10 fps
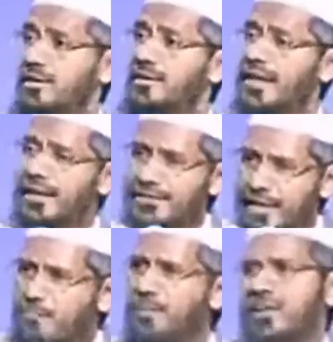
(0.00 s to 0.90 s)
there are
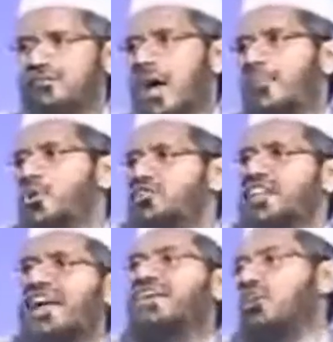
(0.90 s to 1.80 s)
statements, I'm not
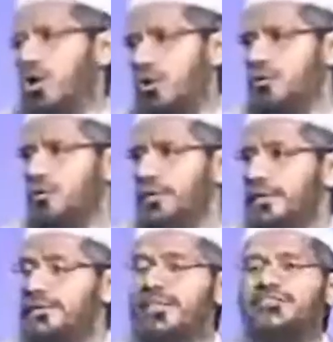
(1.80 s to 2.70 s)
saying right or wrong,
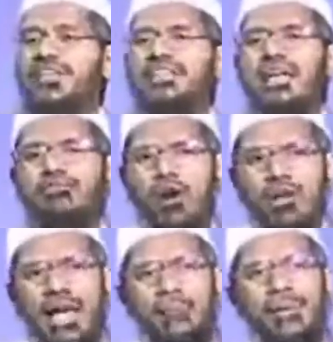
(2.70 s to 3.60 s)
they say that
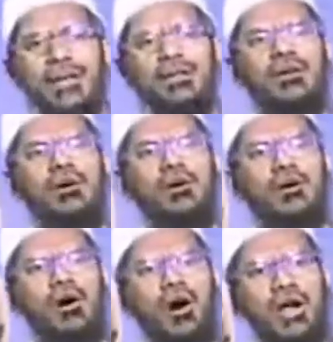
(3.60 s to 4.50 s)
what happened
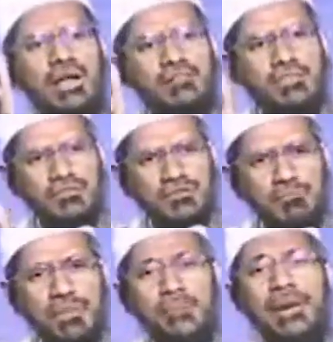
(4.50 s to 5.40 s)
on 11th of
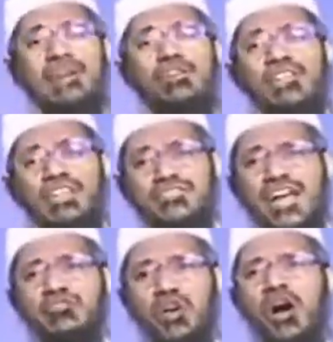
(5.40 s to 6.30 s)
September, it was an
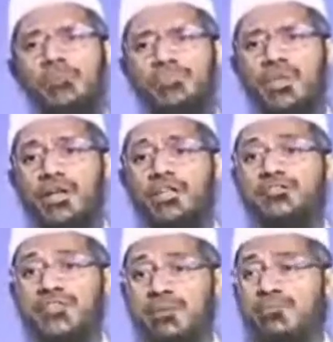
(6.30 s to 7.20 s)
inside job.
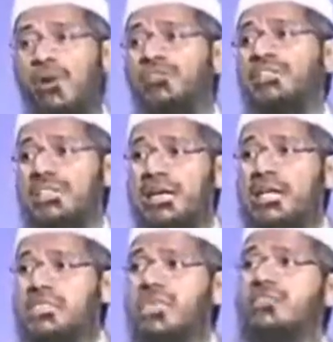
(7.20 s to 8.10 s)
Some of the
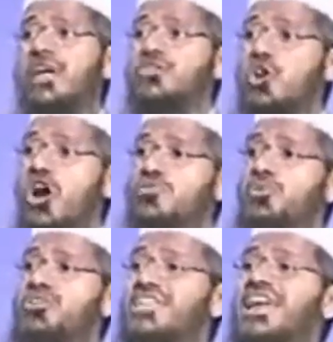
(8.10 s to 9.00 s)
theories say that George
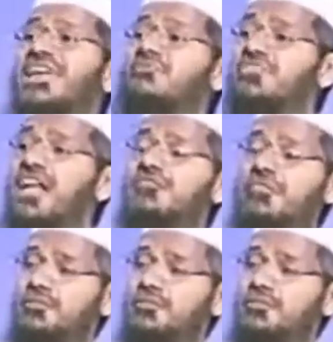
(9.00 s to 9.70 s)
Bush did it himself.